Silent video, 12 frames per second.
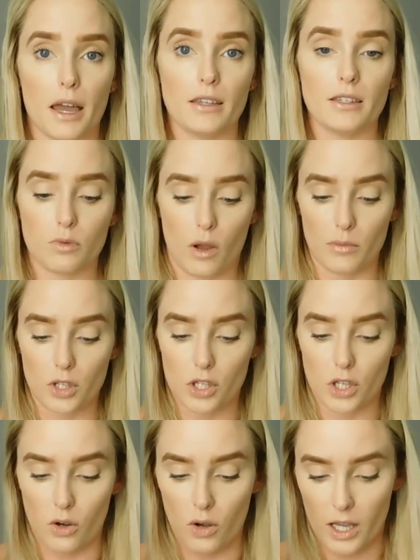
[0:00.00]
best
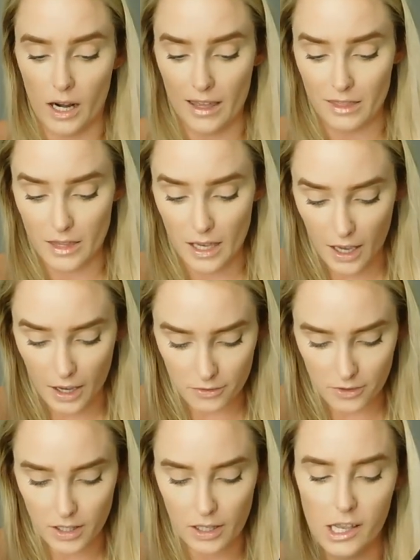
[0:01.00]
swimsuit. And I think I
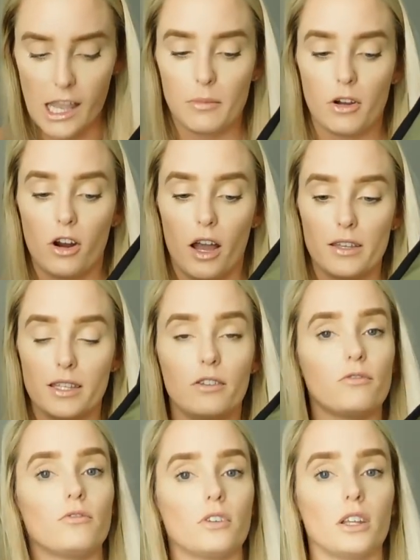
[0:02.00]
really came across
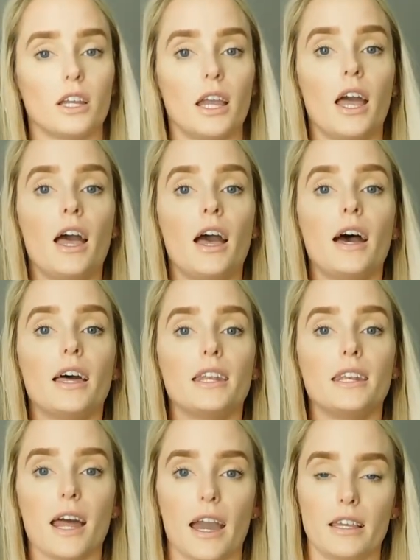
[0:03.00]
a really
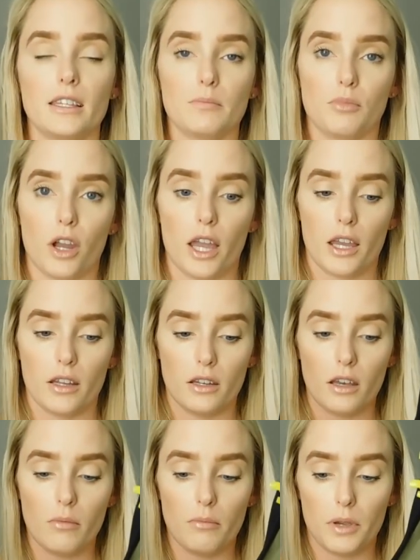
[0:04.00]
nice brand
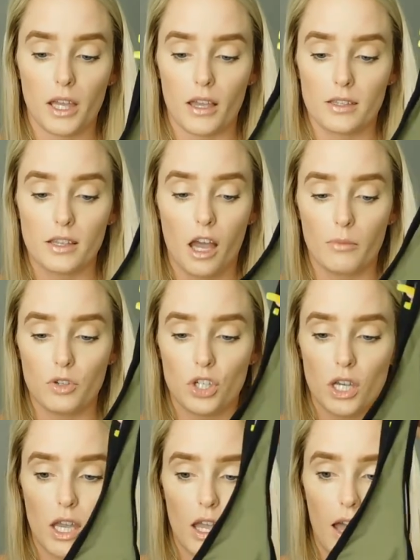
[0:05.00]
because
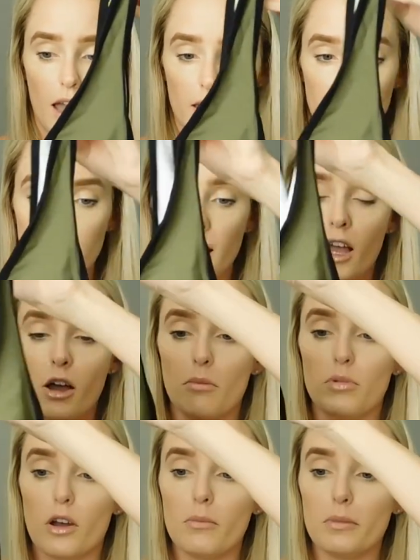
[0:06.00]
Cupshe has
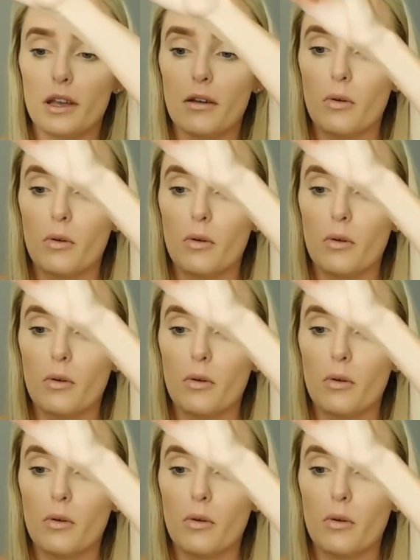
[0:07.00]
blown me